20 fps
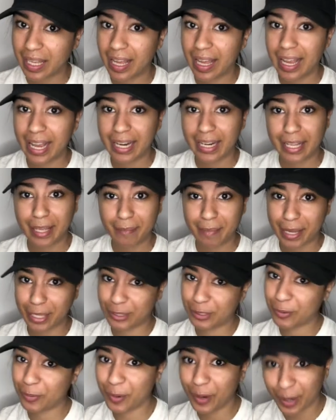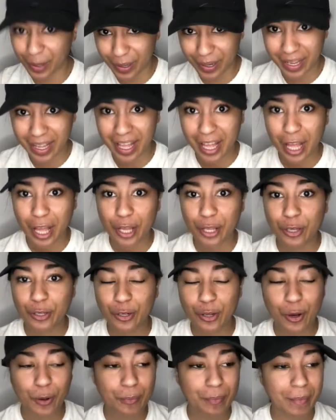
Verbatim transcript: I had to get back to work. You know,